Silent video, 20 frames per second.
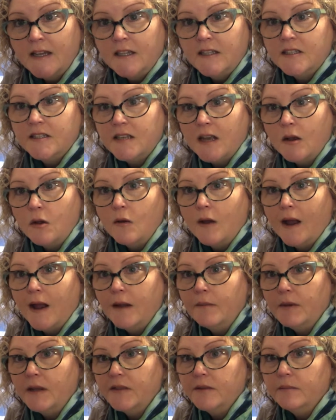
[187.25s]
So
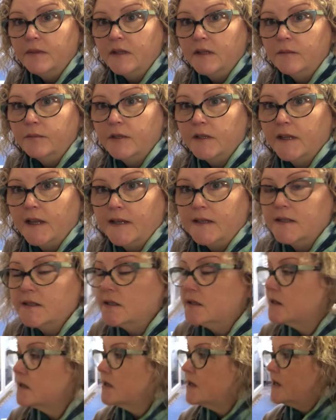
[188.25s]
I bought the Billy
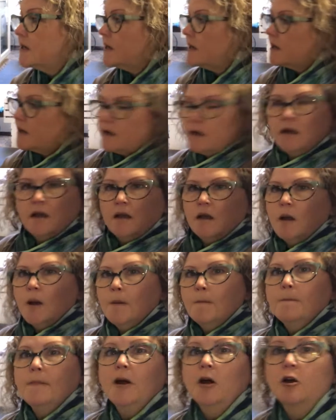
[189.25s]
bookcases.
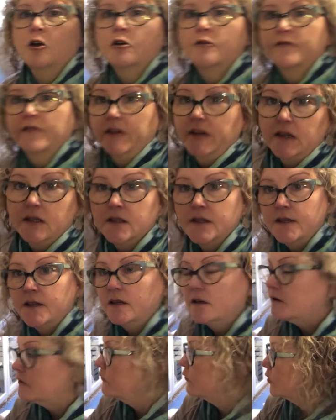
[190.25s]
Perfect
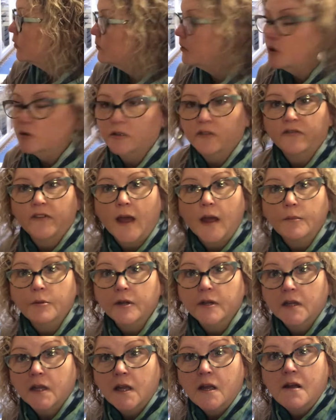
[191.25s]
for a bolt of
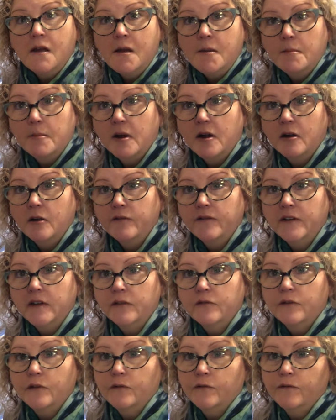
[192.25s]
fabric,
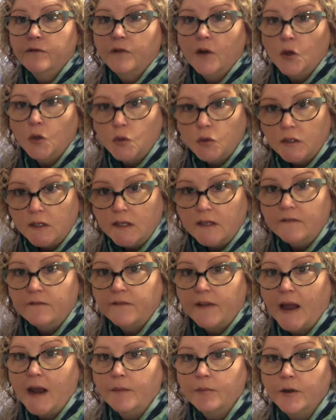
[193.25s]
perfect for folded
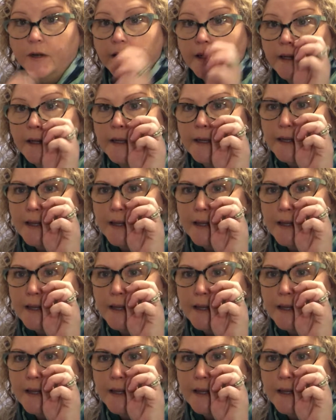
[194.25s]
fabric.